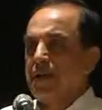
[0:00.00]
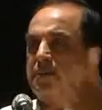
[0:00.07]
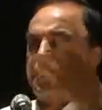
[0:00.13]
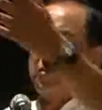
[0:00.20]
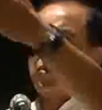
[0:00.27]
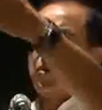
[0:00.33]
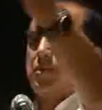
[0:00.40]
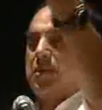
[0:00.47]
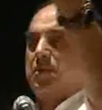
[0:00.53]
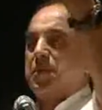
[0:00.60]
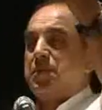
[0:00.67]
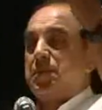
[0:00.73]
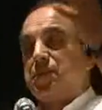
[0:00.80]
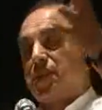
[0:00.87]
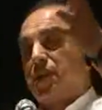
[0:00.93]
I meet so many
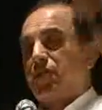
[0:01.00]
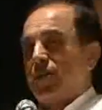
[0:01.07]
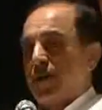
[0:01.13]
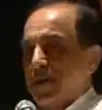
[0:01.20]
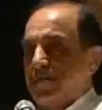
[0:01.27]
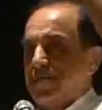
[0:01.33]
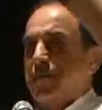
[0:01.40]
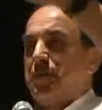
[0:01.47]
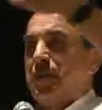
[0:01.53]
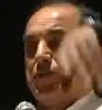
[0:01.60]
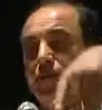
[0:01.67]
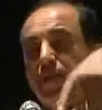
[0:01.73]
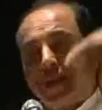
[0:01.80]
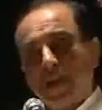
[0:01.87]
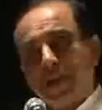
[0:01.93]
people say, oh, I'm from
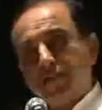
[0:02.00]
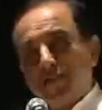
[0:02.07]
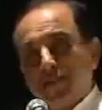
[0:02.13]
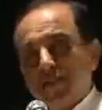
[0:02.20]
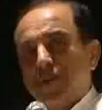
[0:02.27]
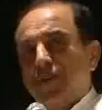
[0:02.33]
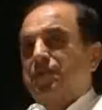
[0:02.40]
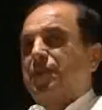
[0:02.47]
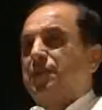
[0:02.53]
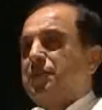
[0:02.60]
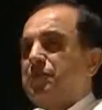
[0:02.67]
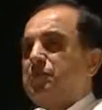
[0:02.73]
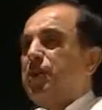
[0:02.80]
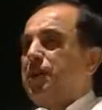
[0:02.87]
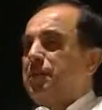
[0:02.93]
Madurai, I know you are
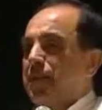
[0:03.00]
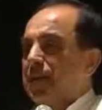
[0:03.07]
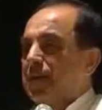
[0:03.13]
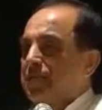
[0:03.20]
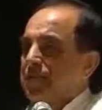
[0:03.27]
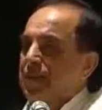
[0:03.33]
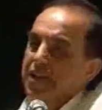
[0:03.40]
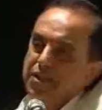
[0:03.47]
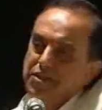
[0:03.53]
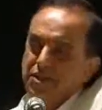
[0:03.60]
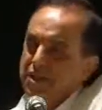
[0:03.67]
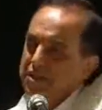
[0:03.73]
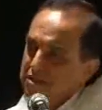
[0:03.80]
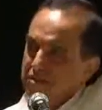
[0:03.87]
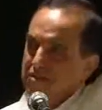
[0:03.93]
from Mullipalam
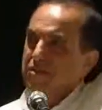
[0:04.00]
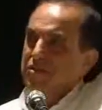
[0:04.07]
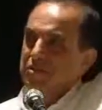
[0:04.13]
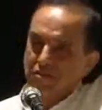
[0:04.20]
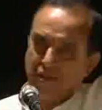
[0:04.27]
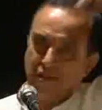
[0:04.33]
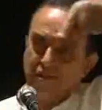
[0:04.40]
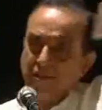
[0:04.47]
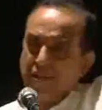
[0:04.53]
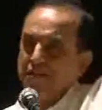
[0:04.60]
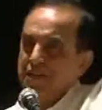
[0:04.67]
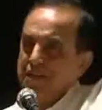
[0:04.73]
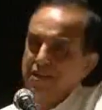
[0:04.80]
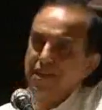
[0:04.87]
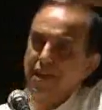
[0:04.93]
village and you are
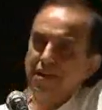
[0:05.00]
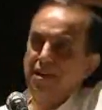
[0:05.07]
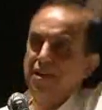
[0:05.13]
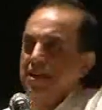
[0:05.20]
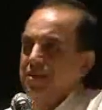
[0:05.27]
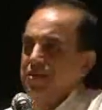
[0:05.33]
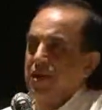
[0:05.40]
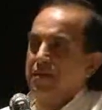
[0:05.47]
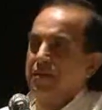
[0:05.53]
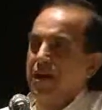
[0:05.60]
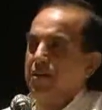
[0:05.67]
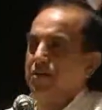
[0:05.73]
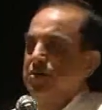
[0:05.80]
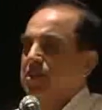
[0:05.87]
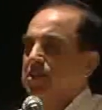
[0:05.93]
living in you have
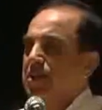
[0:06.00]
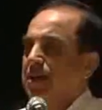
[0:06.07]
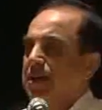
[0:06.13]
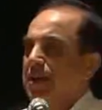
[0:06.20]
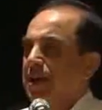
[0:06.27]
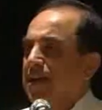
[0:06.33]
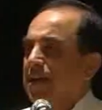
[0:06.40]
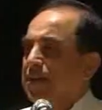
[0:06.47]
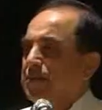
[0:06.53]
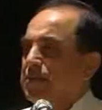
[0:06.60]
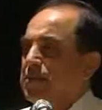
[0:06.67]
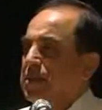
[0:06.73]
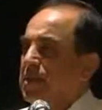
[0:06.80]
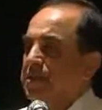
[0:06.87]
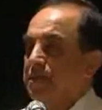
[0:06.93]
a house in Agraharam
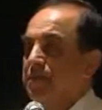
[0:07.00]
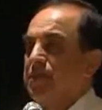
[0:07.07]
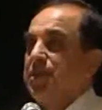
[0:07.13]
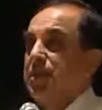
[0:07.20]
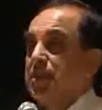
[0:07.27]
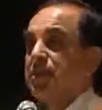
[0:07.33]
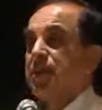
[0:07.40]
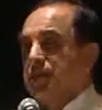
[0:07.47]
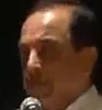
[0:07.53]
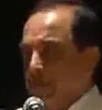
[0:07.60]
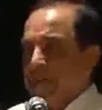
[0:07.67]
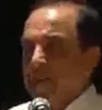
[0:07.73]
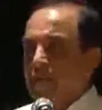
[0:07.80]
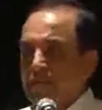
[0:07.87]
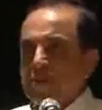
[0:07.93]
street, everything.
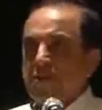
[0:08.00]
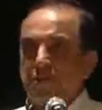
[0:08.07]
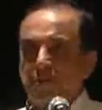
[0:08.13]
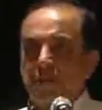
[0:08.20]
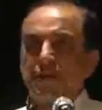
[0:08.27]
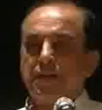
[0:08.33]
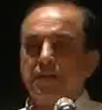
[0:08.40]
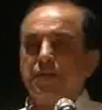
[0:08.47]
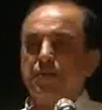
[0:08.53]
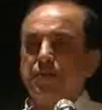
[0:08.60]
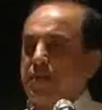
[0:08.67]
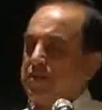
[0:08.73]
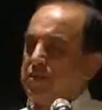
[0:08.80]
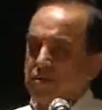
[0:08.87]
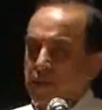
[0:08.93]
Everybody knows about
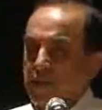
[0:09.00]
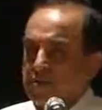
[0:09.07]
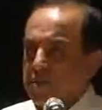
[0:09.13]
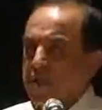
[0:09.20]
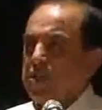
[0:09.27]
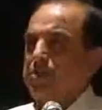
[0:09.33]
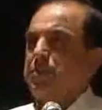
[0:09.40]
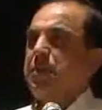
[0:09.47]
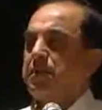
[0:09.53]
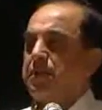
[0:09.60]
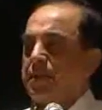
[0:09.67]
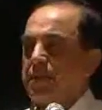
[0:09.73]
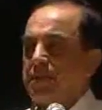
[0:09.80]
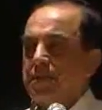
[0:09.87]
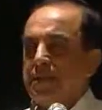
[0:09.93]
everything. You can trace
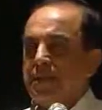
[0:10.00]
people.